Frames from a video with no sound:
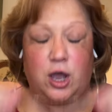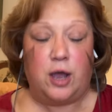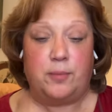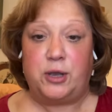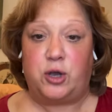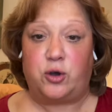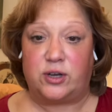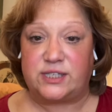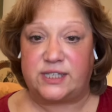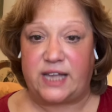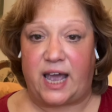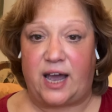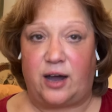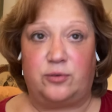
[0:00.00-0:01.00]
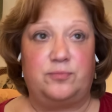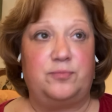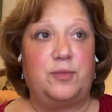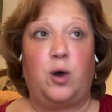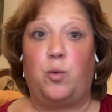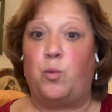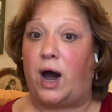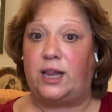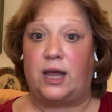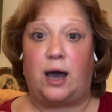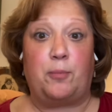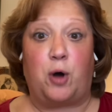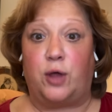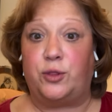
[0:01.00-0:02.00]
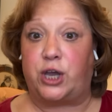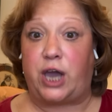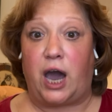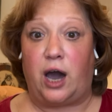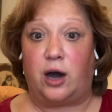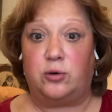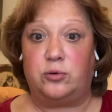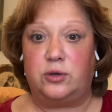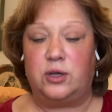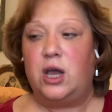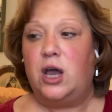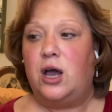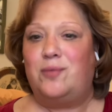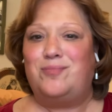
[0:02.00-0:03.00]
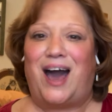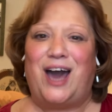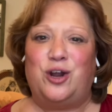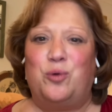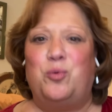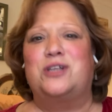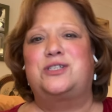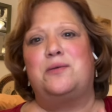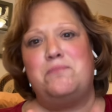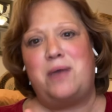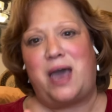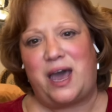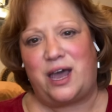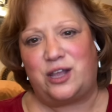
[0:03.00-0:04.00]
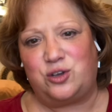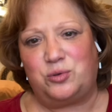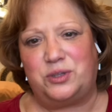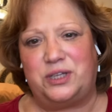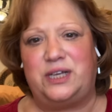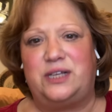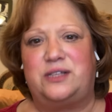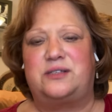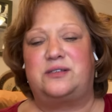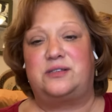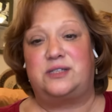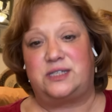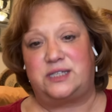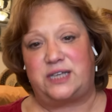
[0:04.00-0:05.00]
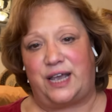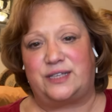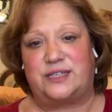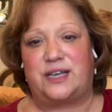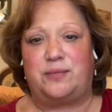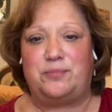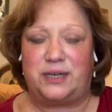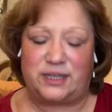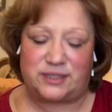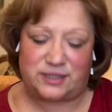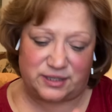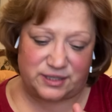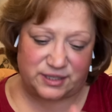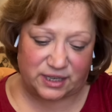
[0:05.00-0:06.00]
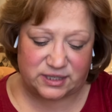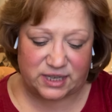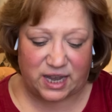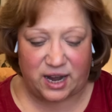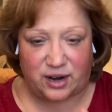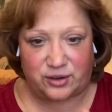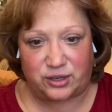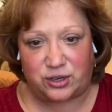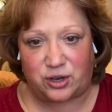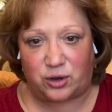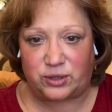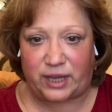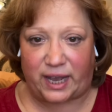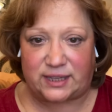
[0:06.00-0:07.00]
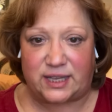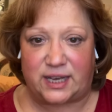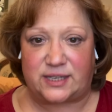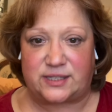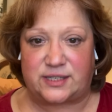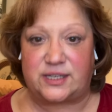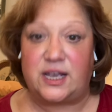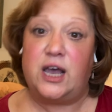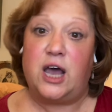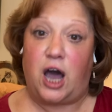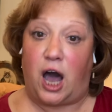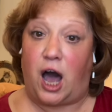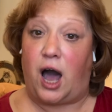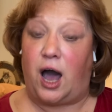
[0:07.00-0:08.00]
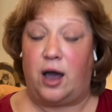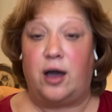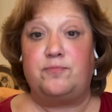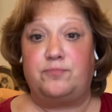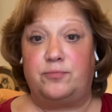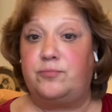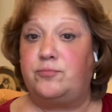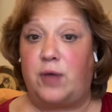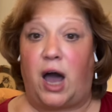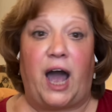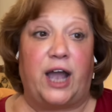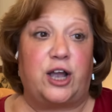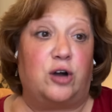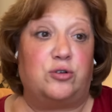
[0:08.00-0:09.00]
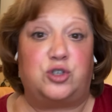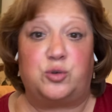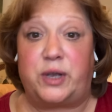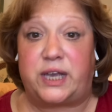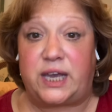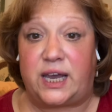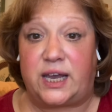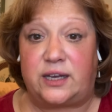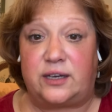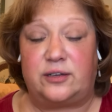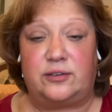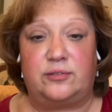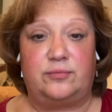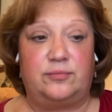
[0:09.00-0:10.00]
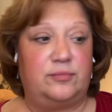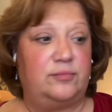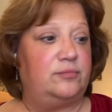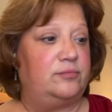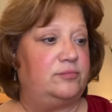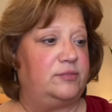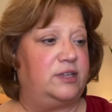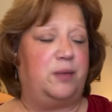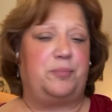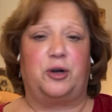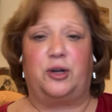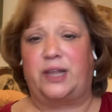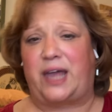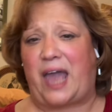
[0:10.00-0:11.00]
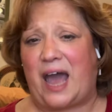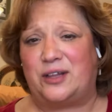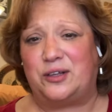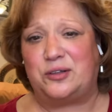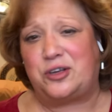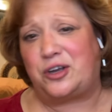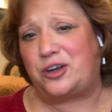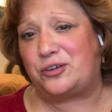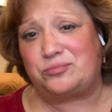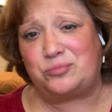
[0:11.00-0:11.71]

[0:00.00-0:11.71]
because now, while I'm on the go, I don't want to manually take 10 minutes and sit down and go like this. I go do a gig, keep it on the calendar,